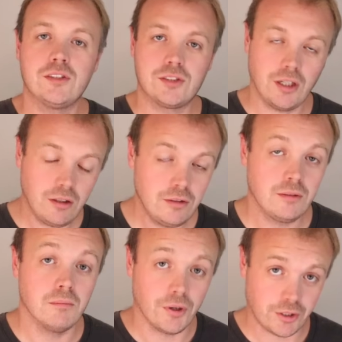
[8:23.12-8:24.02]
a
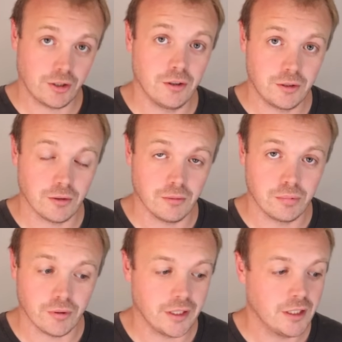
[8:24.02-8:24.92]
dull Monaco Grand
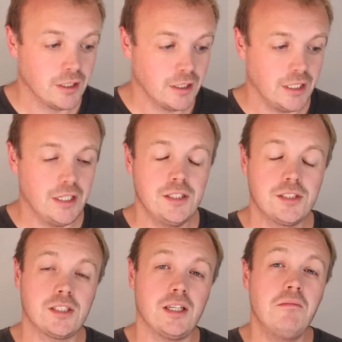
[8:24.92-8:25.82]
Prix
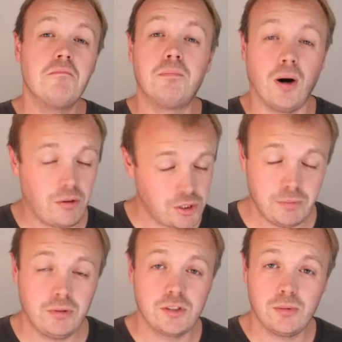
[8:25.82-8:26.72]
is
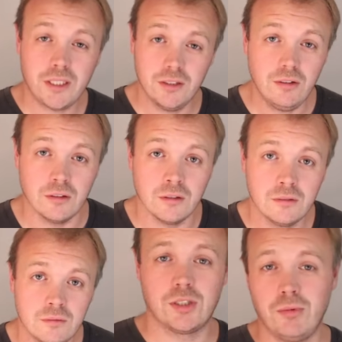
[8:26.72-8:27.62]
impossible to ignore,
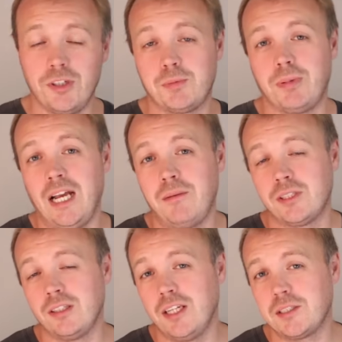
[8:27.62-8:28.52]
to which perhaps
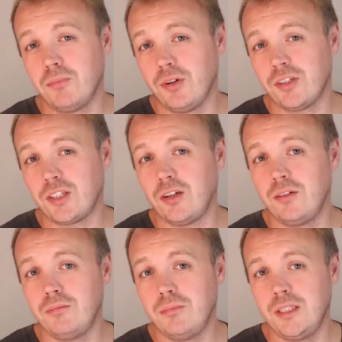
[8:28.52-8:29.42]
unless
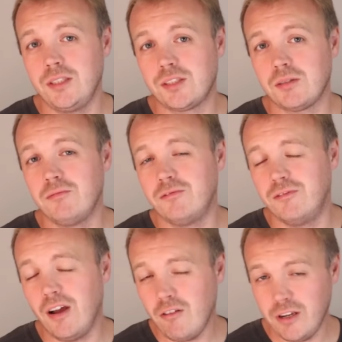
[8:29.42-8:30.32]
Monaco meets some
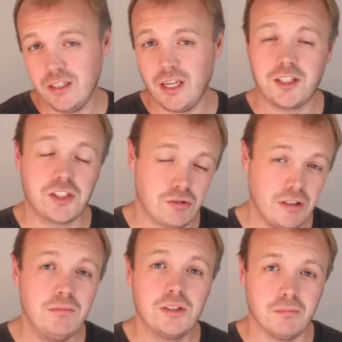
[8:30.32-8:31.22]
very
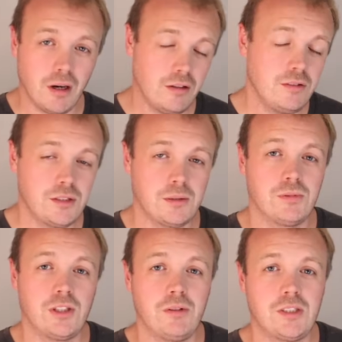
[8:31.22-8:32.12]
extreme demands,
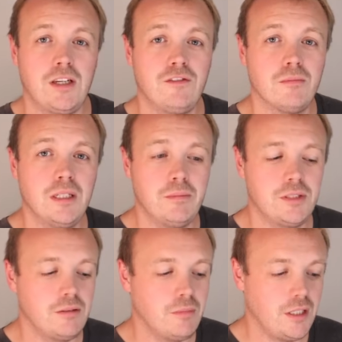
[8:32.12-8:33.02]
shall we say, from
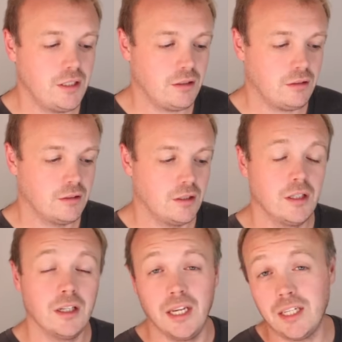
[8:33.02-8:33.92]
Liberty Media,
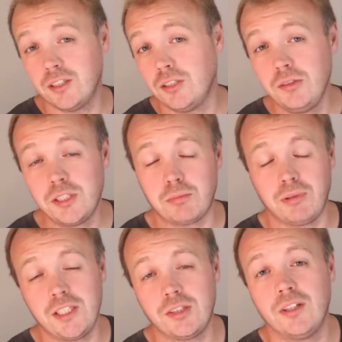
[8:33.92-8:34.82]
it could lose its
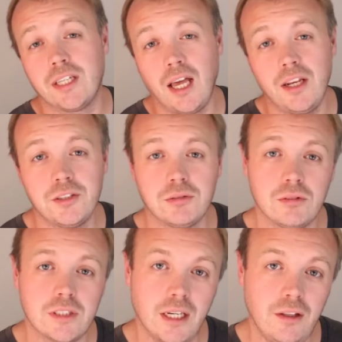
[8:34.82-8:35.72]
place on the calendar
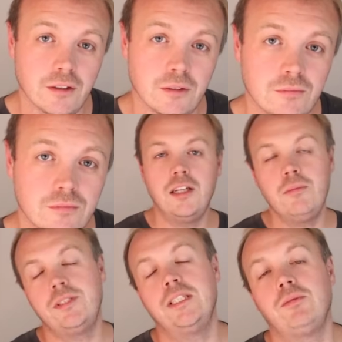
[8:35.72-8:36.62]
altogether. And
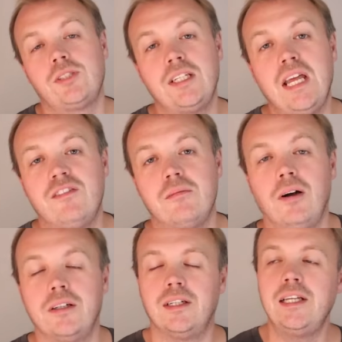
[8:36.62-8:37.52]
Liberty will say, never mind,